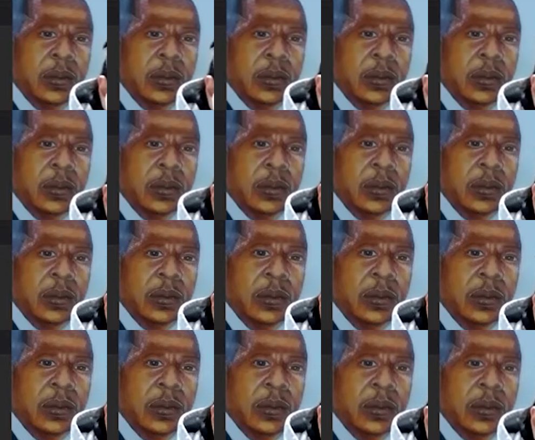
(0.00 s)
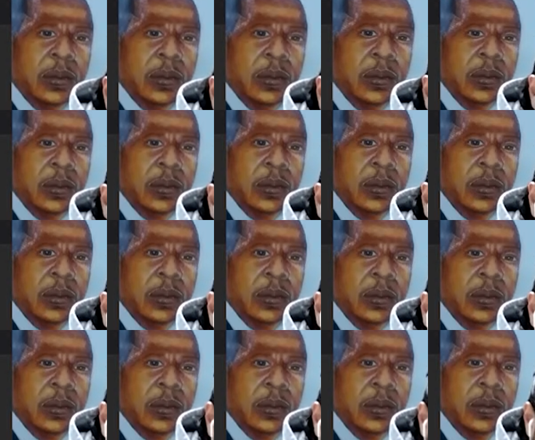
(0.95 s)

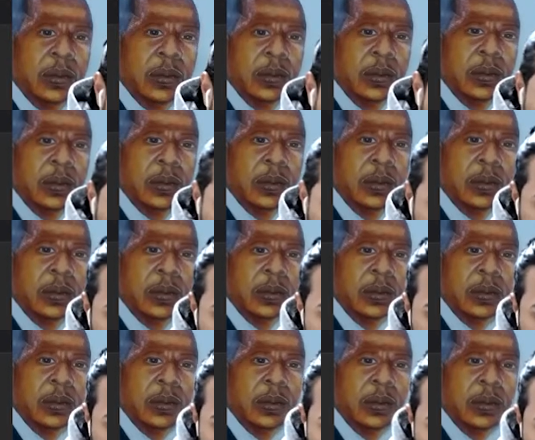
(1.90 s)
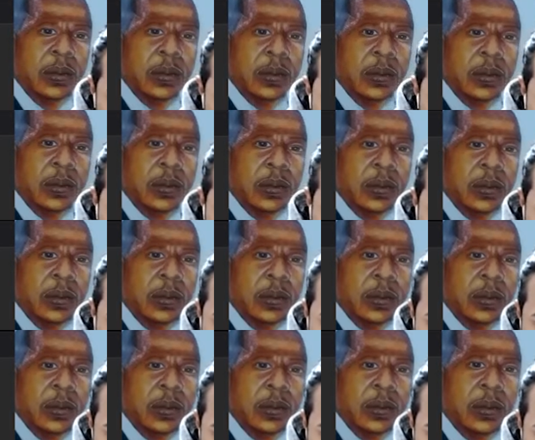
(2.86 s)

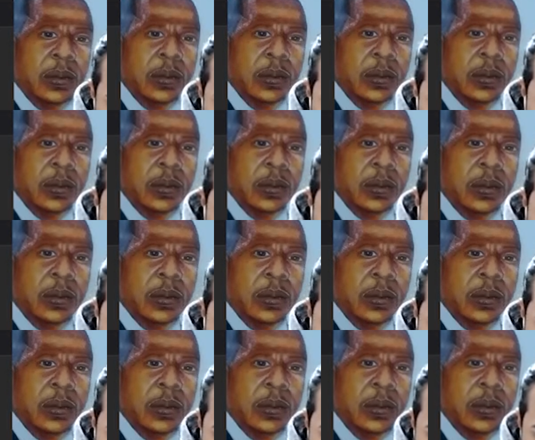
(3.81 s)
(silent)